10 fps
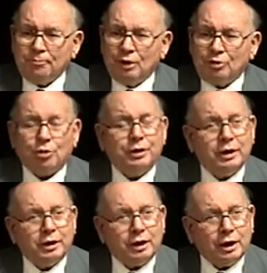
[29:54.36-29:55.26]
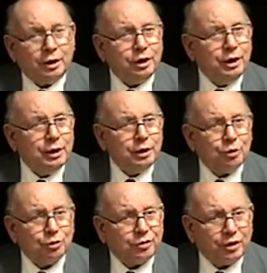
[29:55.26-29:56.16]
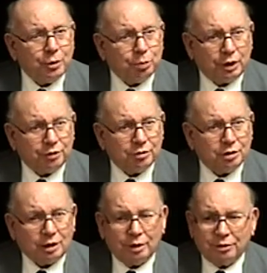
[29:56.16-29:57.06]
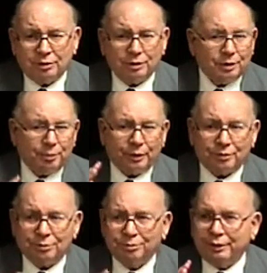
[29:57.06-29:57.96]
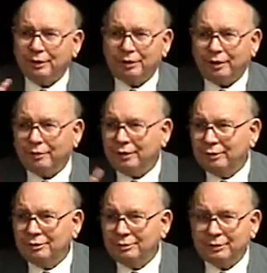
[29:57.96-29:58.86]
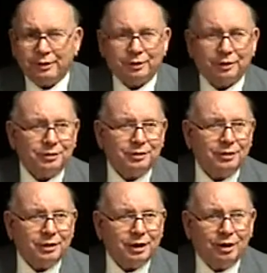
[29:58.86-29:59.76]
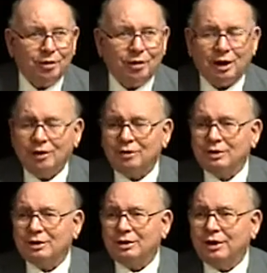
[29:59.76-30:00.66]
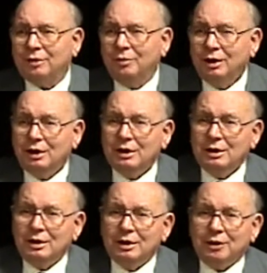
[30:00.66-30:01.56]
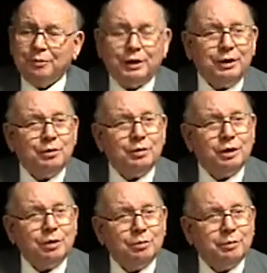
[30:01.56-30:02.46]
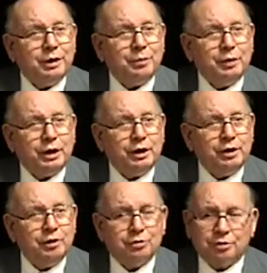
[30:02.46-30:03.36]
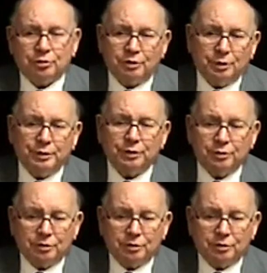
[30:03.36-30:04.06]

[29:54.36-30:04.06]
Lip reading: So he got it. He was very pleasant. I did the best military courtesy that I knew how at the time. But he made me at ease and said, "Come in,